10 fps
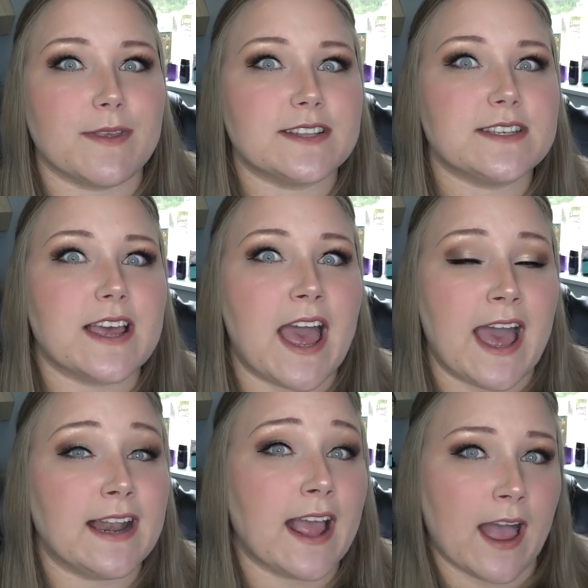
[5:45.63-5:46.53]
That's
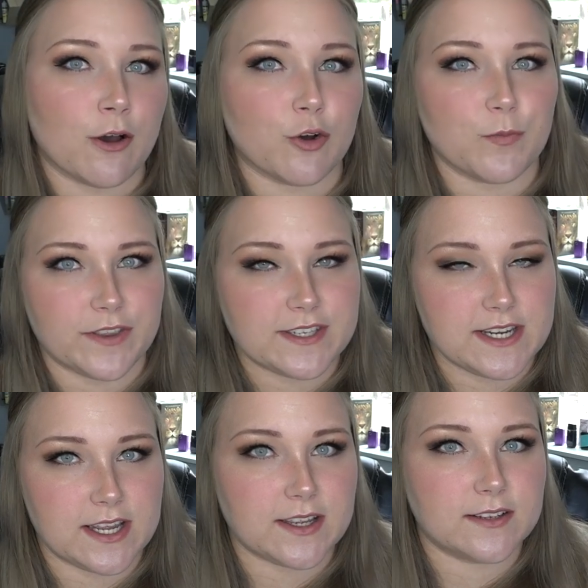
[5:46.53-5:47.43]
at at home with
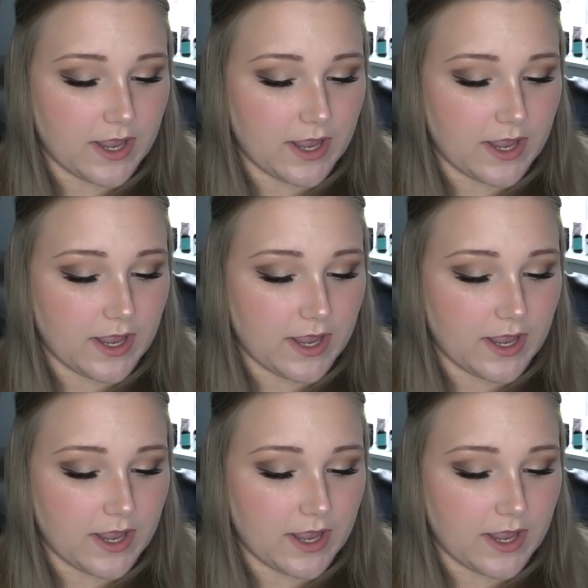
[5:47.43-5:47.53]
Tia.